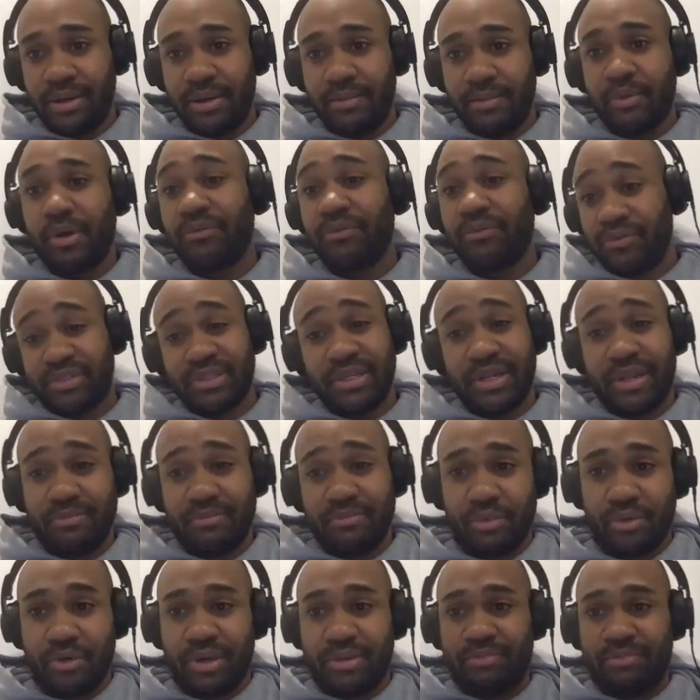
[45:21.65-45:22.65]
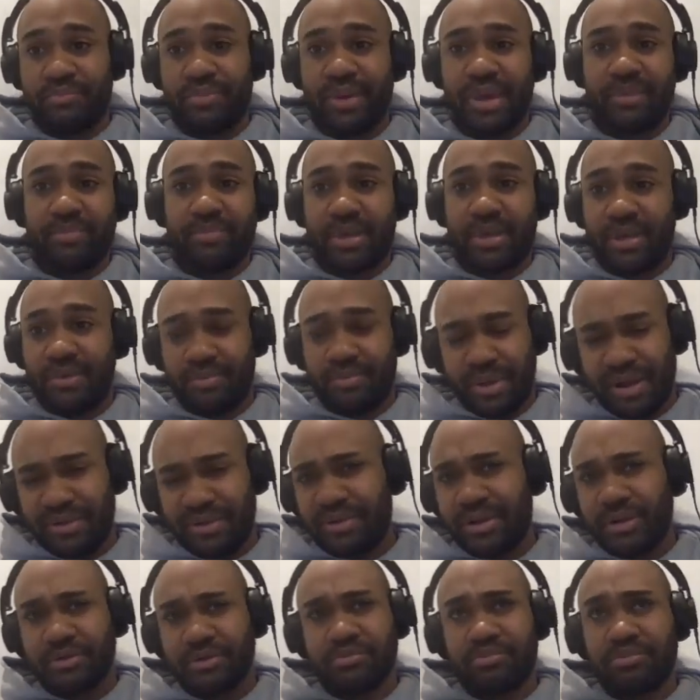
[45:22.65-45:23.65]
Obviously, they brought in Pepe, but I
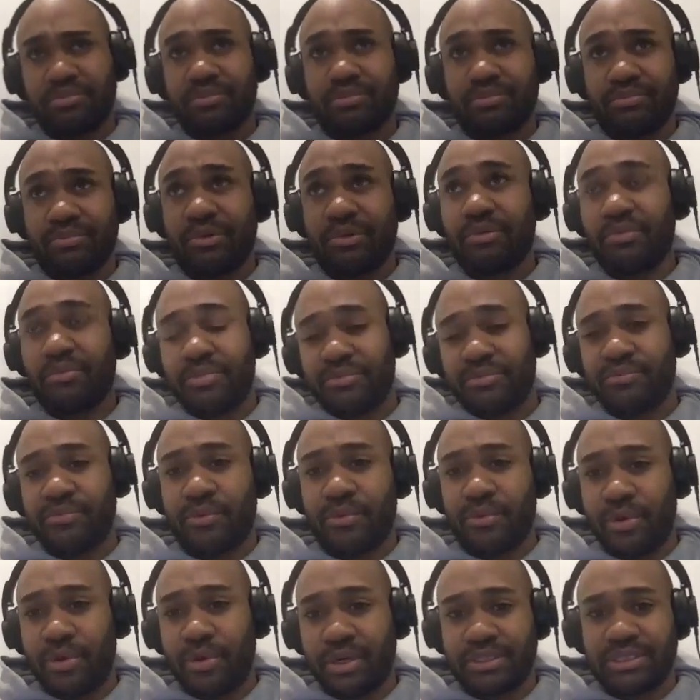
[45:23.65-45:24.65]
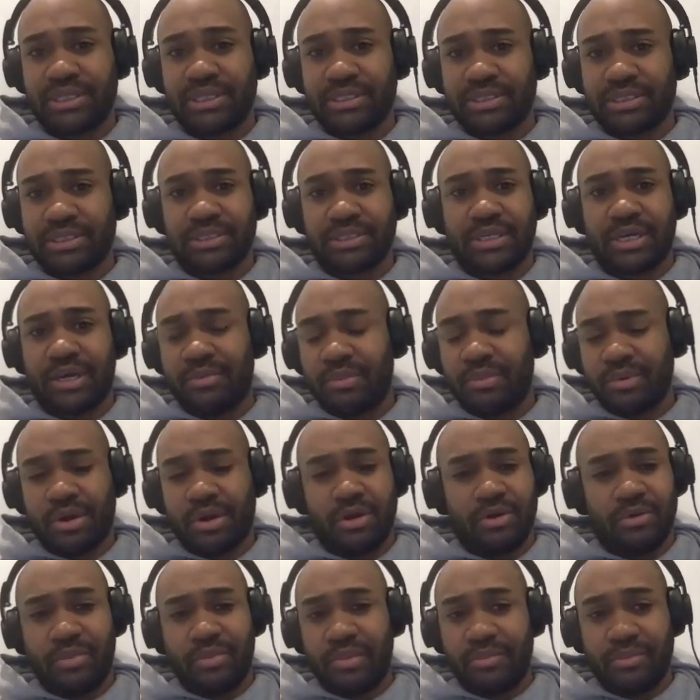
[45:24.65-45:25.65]
think that was probably before Arteta's time. I
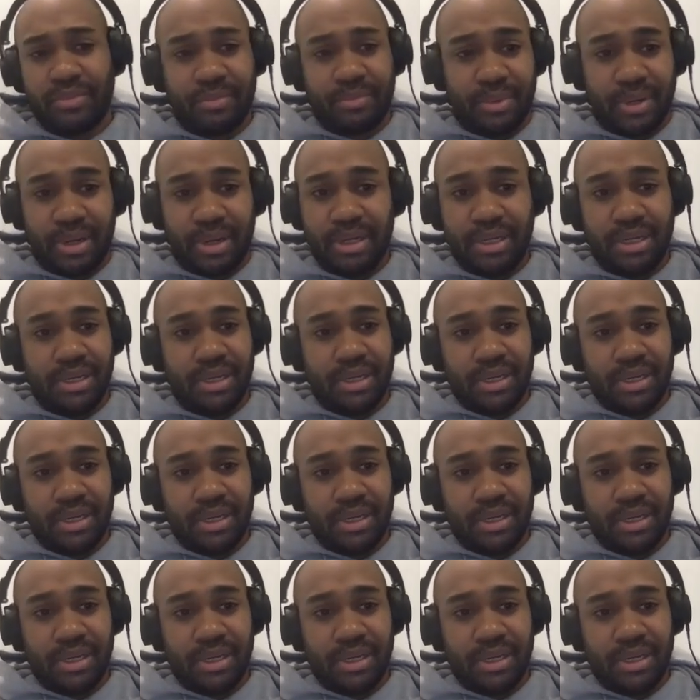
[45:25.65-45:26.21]
can't remember, but